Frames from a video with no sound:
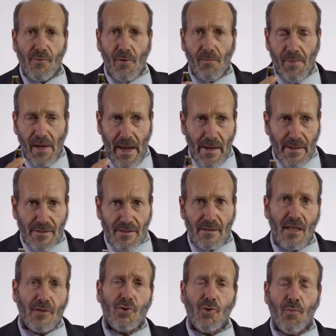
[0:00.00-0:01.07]
blend
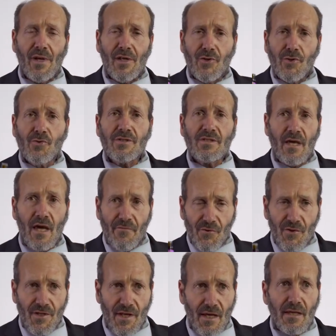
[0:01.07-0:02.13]
that you will use
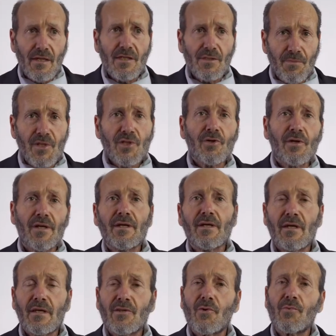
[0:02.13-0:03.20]
every day, especially
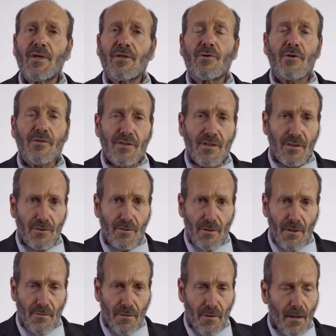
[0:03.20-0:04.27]
in the winter season.
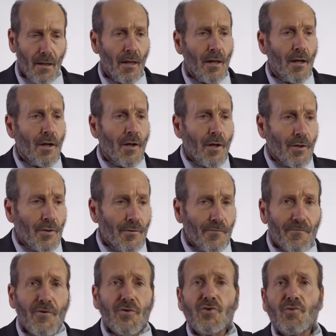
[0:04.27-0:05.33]
The
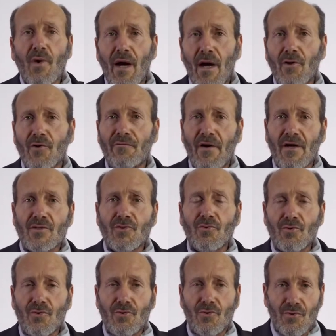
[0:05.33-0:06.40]
first way I advise you
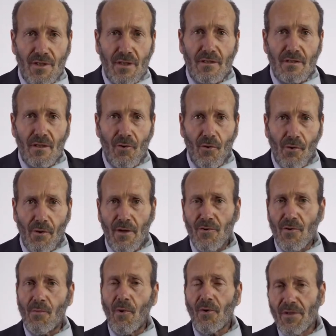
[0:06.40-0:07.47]
to use it in the
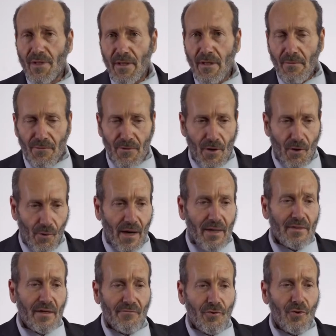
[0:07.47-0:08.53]
morning, right
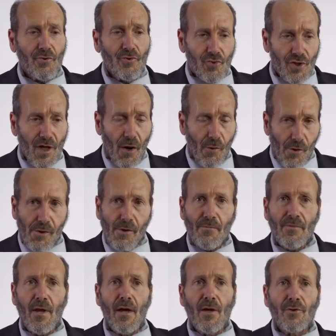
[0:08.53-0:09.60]
after you shower.
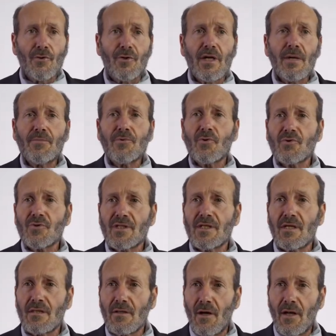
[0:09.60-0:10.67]
You keep your
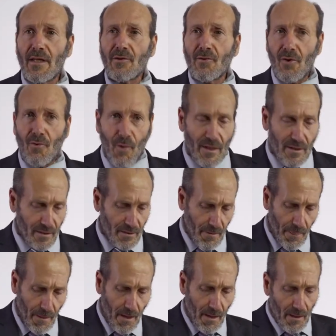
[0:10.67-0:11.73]
skin a little wet
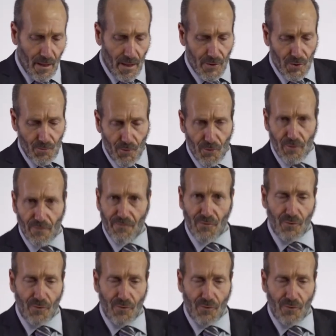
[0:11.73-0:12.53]
and you put a few